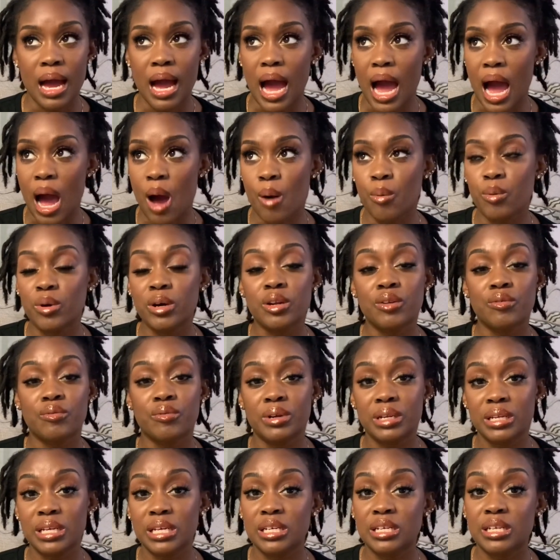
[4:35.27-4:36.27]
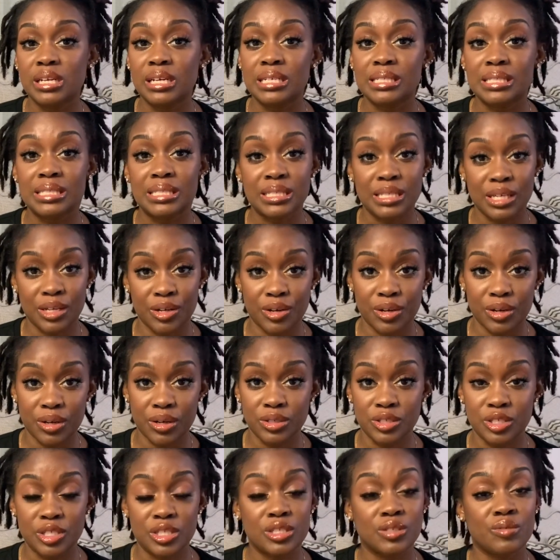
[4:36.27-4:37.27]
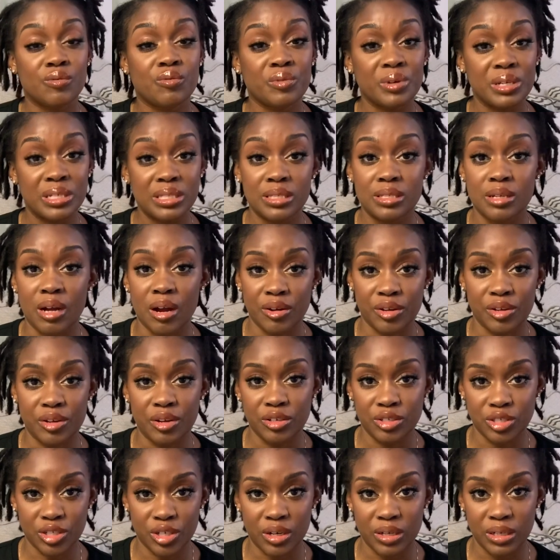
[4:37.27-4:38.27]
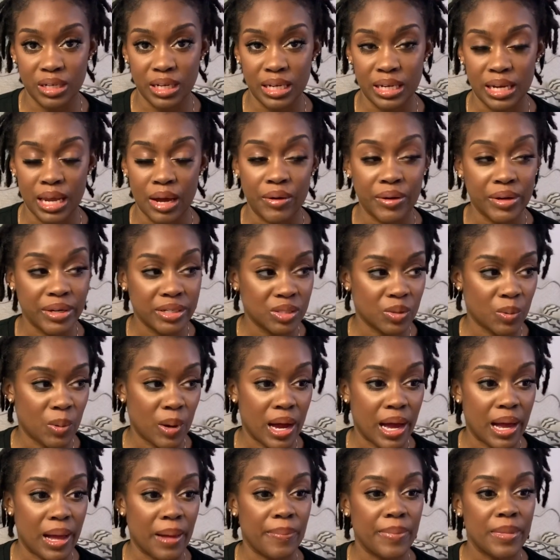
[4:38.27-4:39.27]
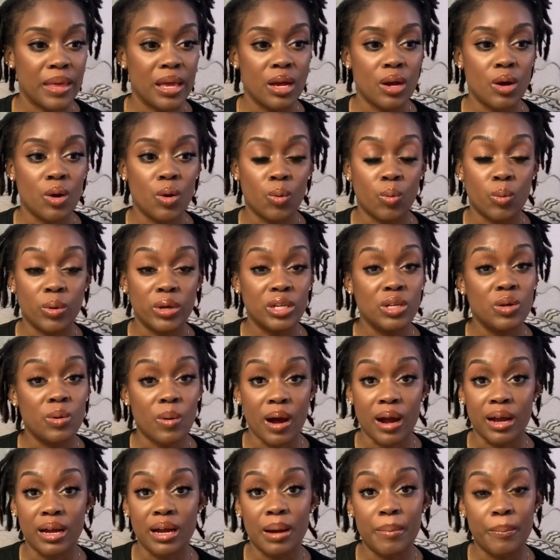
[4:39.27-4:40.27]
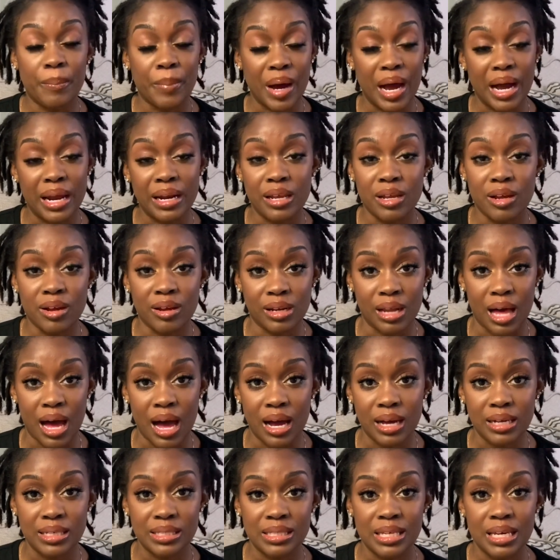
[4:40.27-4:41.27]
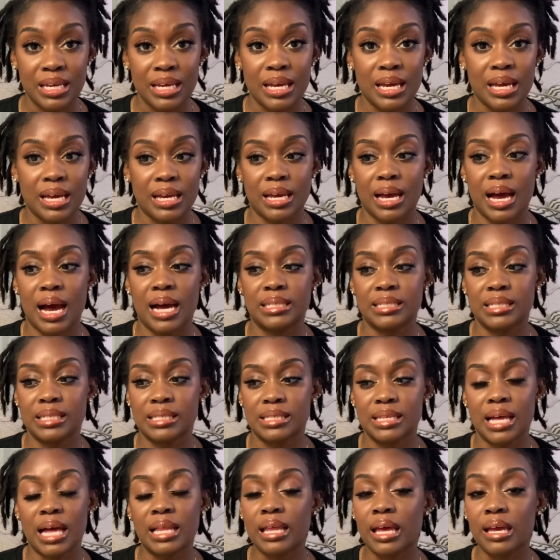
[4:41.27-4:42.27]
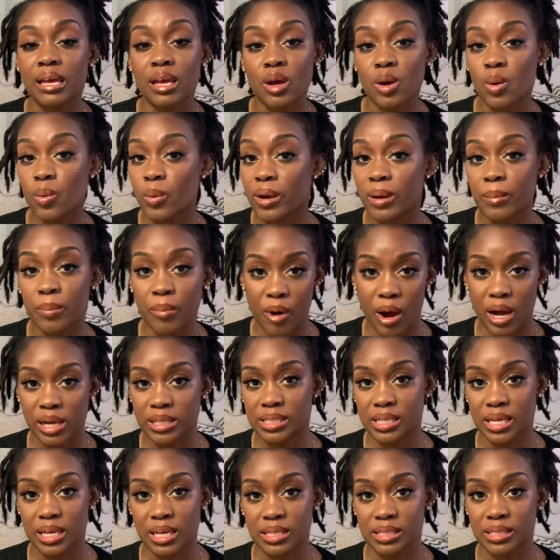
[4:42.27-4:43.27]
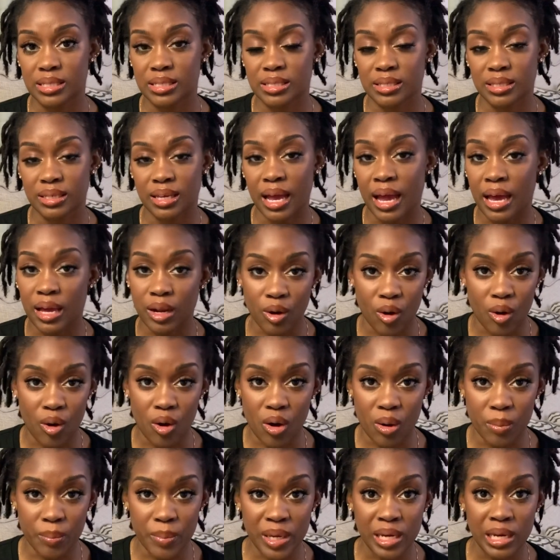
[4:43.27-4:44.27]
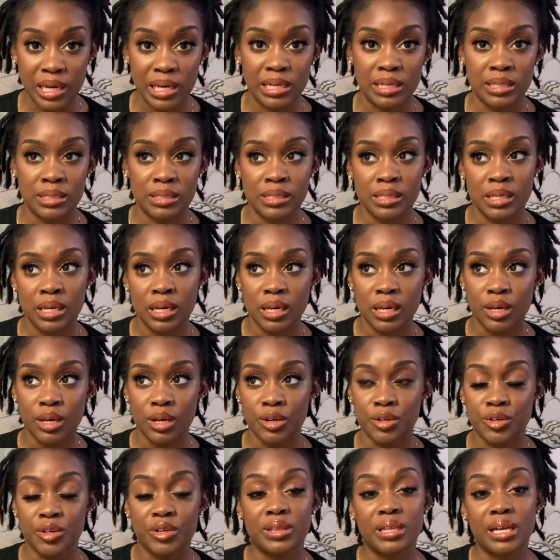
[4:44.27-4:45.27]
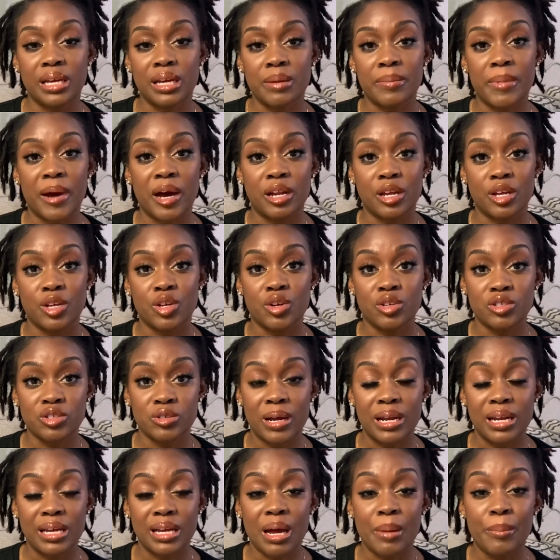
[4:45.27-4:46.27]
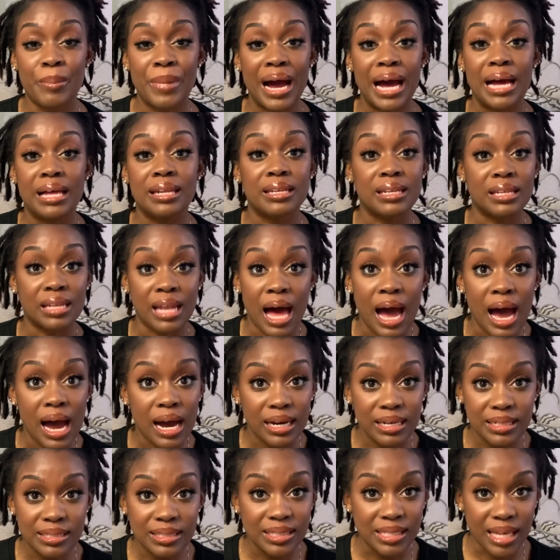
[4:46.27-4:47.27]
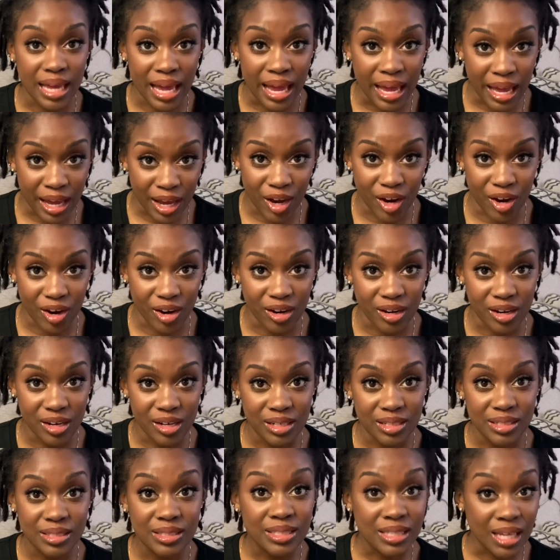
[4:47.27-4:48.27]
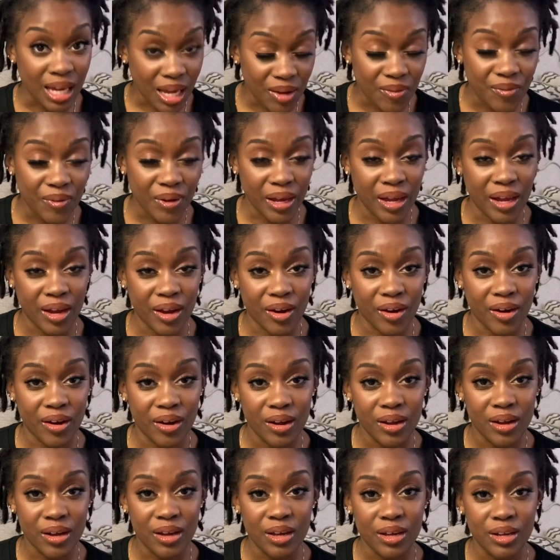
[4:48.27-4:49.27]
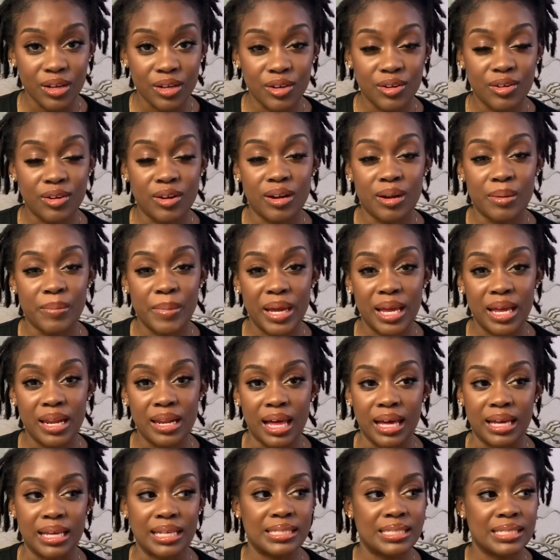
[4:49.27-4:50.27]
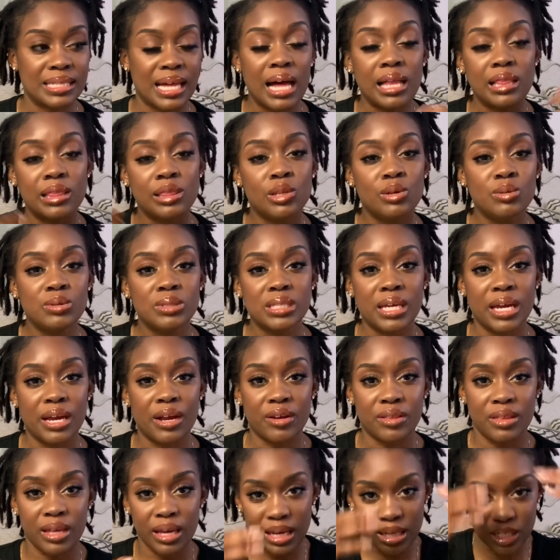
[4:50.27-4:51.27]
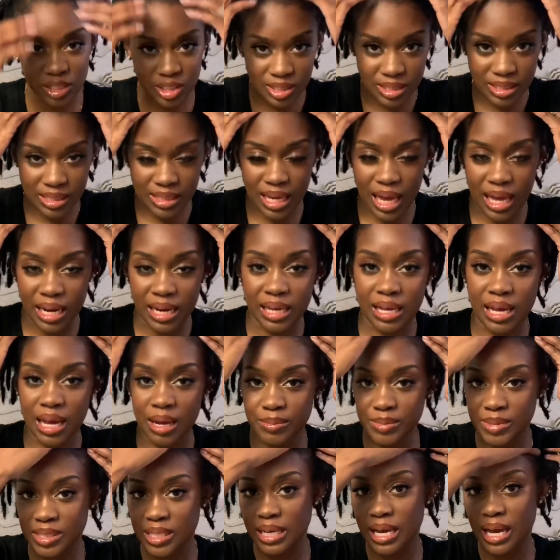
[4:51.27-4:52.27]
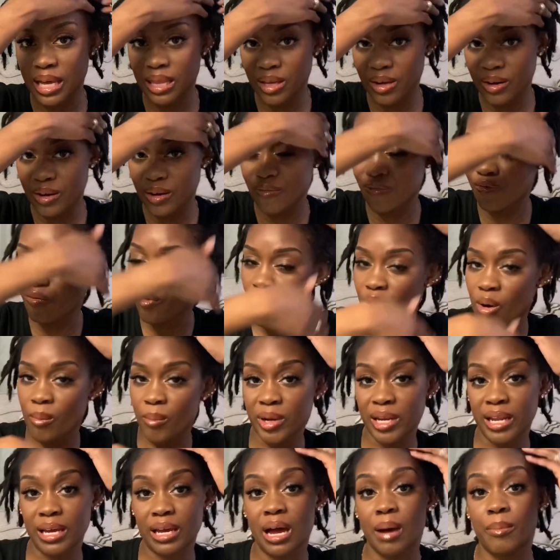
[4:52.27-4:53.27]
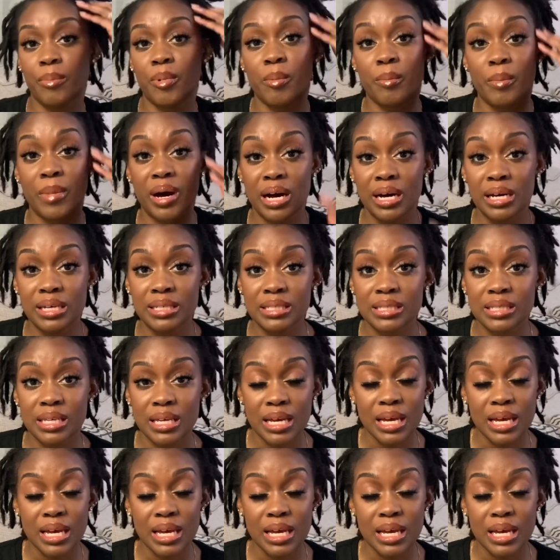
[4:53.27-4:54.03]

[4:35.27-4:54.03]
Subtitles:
I would really consider just restarting your journey. Now here's why. When you are combining your locks, guys, it's not like a quick process at all, because you're thinking about it, you're trying to combine locked hair, tough hair. You know what I mean? Like, it's not loose hair that can just kind of come together and form in a couple months.